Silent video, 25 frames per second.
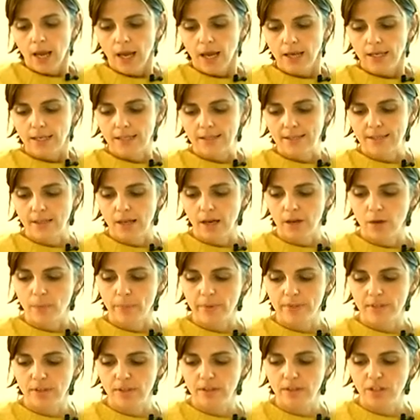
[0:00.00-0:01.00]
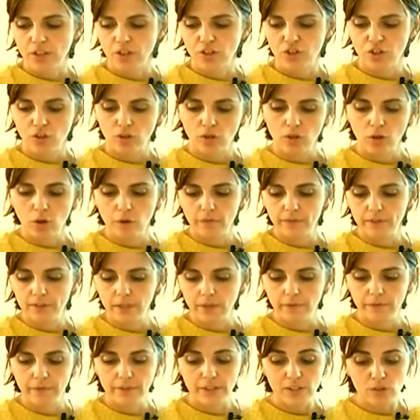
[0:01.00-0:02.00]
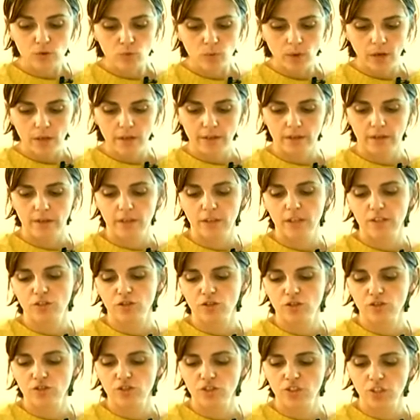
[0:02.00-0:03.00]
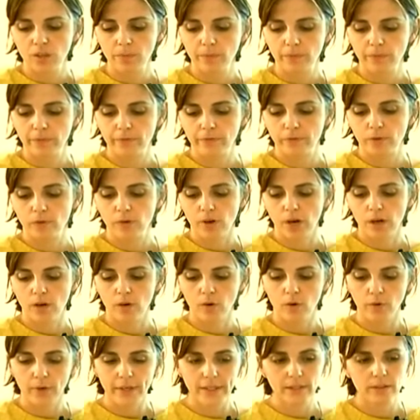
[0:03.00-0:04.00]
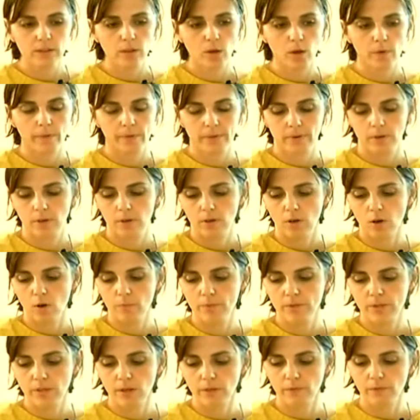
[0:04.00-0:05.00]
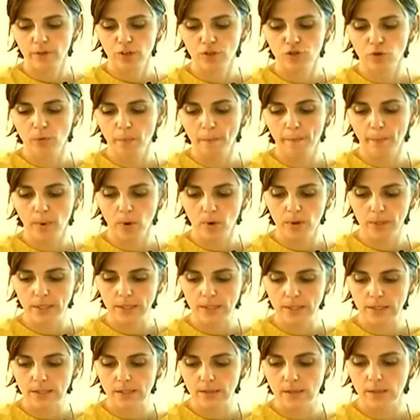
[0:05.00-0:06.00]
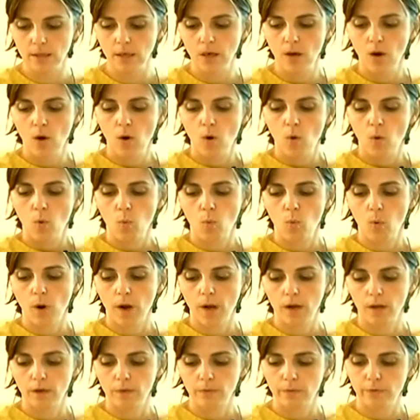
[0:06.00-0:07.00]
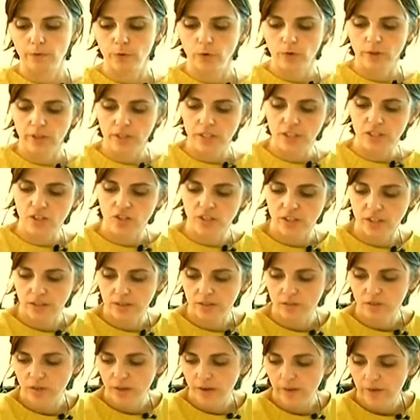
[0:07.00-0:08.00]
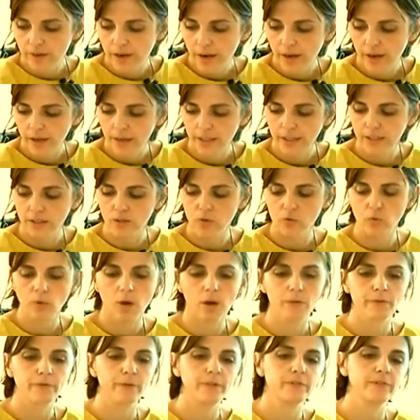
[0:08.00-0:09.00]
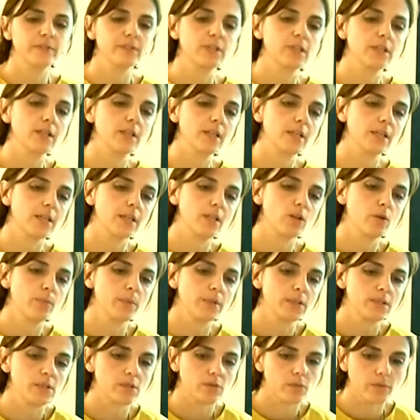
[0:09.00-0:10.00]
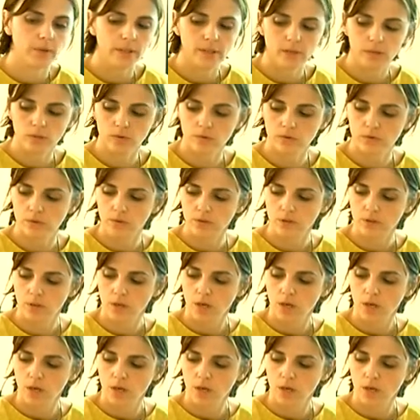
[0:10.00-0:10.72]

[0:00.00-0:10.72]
It's a representation of the visual relationship for a grid of observation points, one for each hectare into a 15-kilometer radius.